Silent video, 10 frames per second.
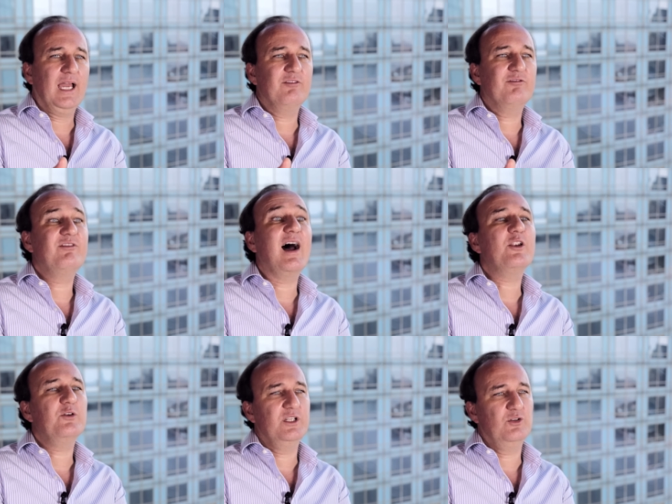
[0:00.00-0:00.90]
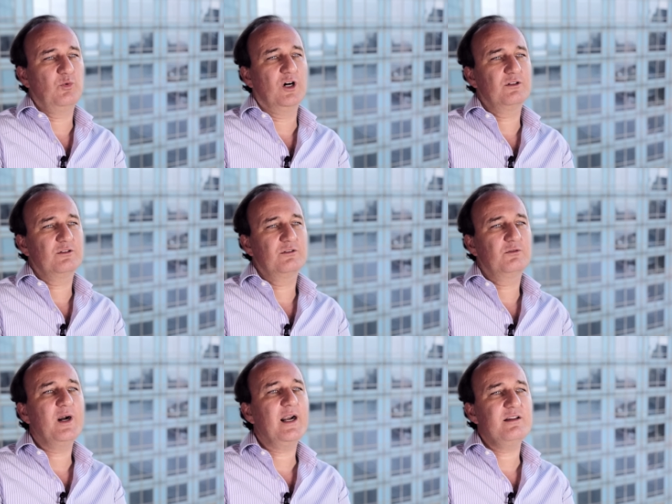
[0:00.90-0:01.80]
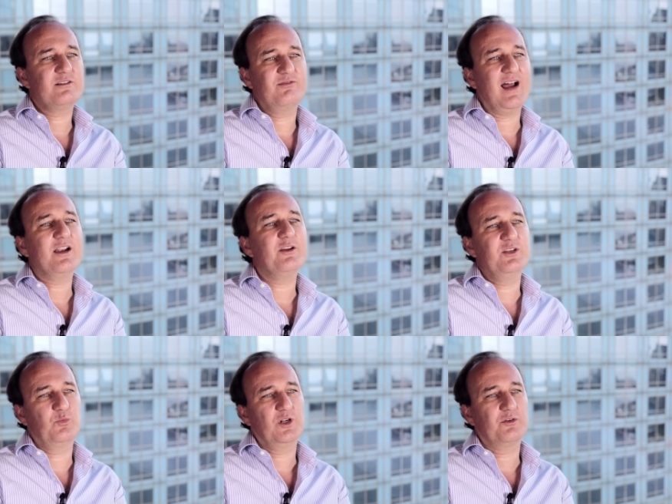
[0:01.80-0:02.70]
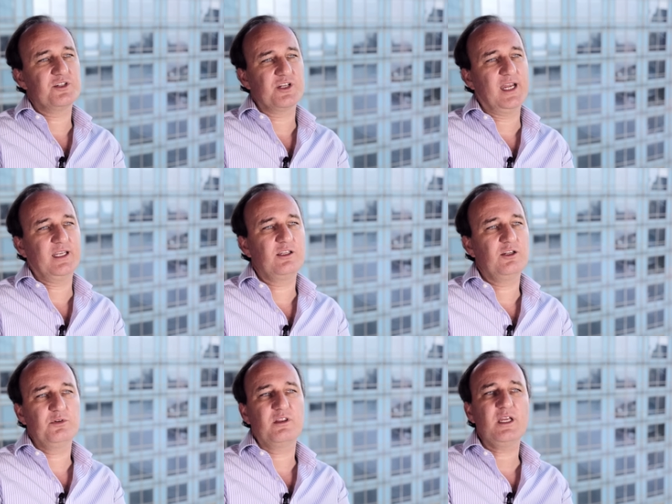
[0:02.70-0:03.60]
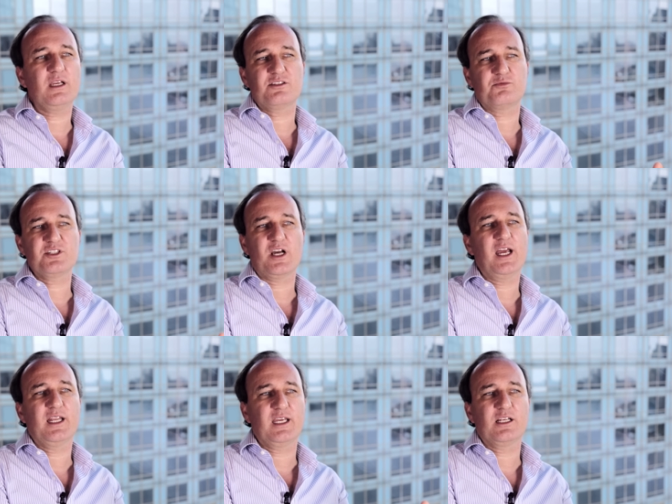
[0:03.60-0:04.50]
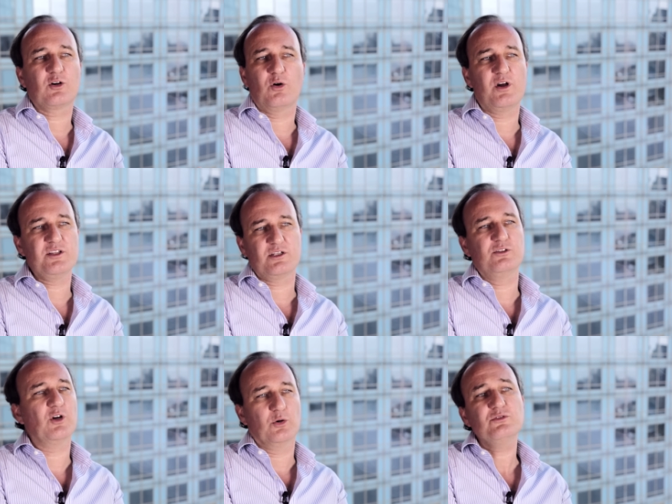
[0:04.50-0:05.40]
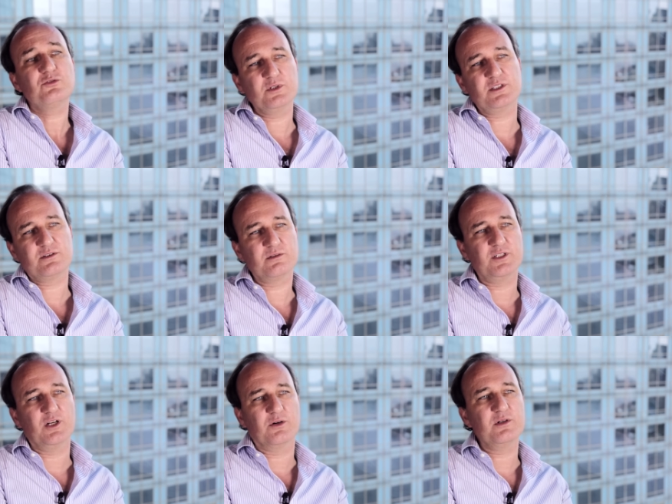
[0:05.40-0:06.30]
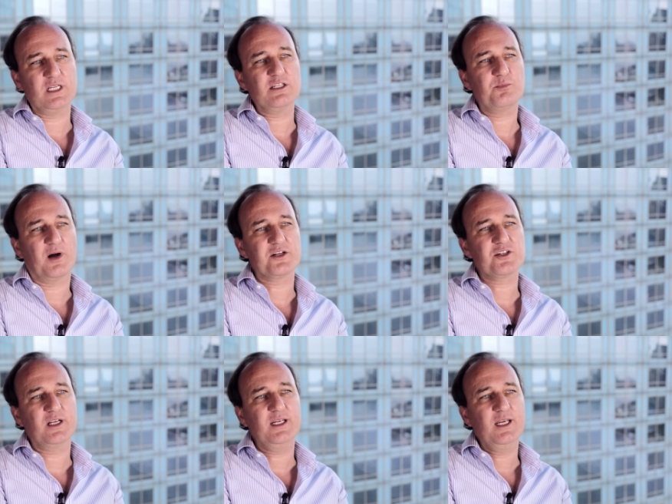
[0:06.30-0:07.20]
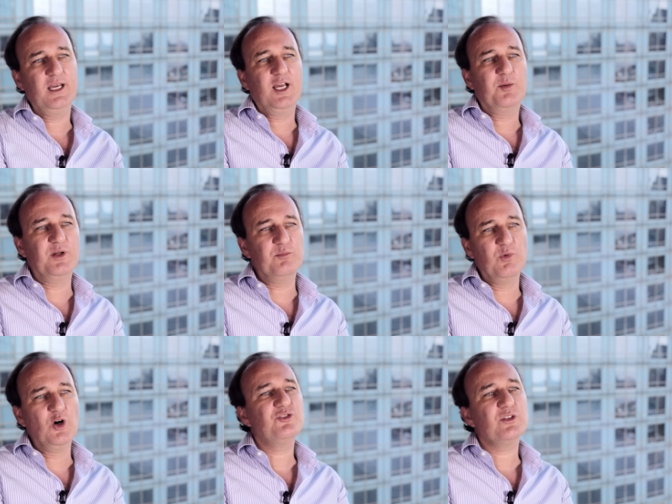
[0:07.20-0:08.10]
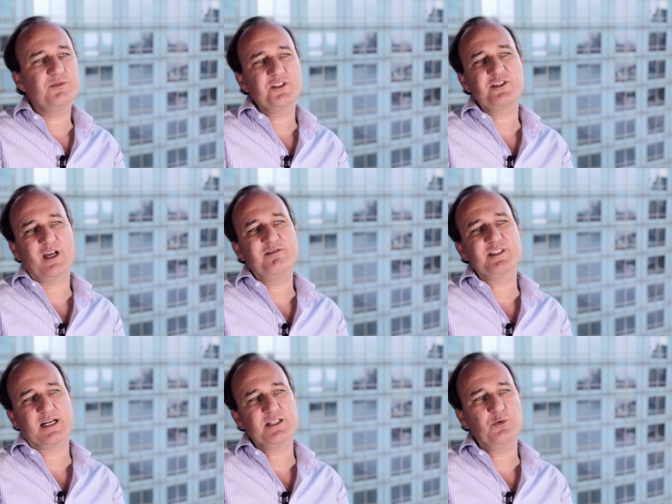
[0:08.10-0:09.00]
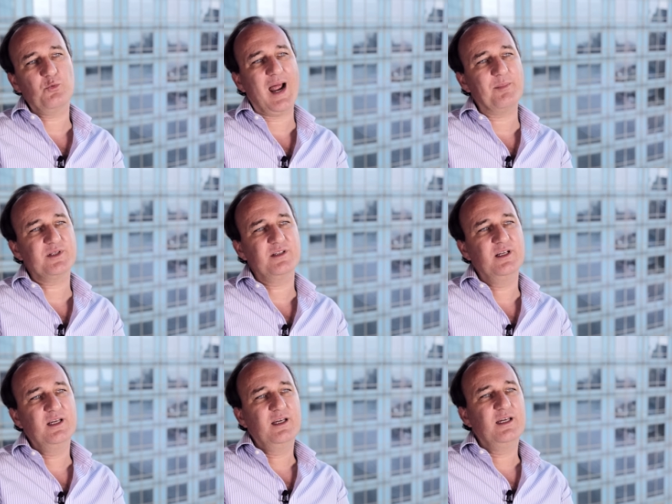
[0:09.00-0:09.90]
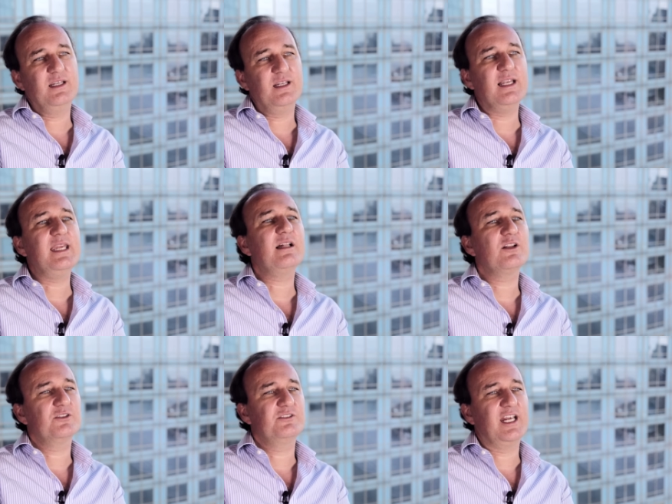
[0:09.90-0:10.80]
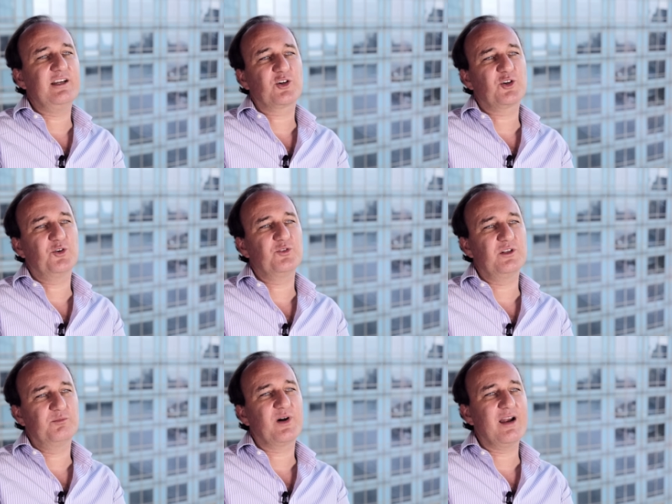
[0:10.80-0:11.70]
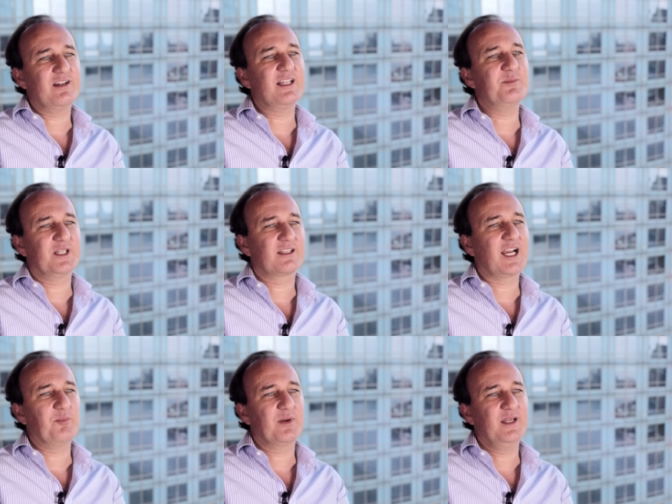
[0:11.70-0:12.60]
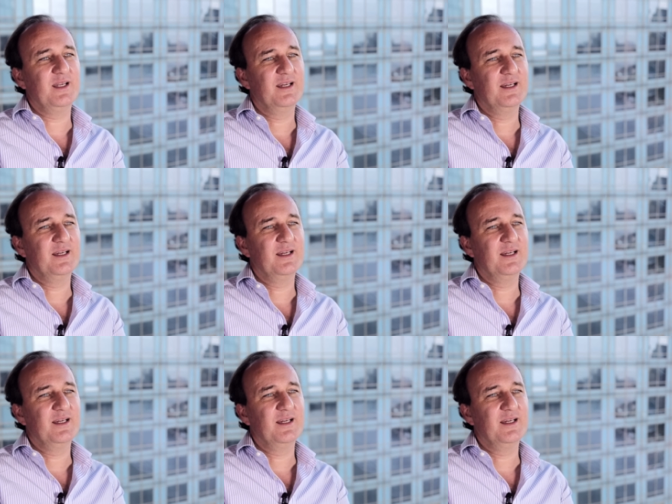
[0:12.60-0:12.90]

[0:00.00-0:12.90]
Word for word: at value in the world, where is value in the world residing? You would think it's residing in coins and notes, which, you know, it is partially. But most of the stuff is actually wrapped in a legal container called the private limited company.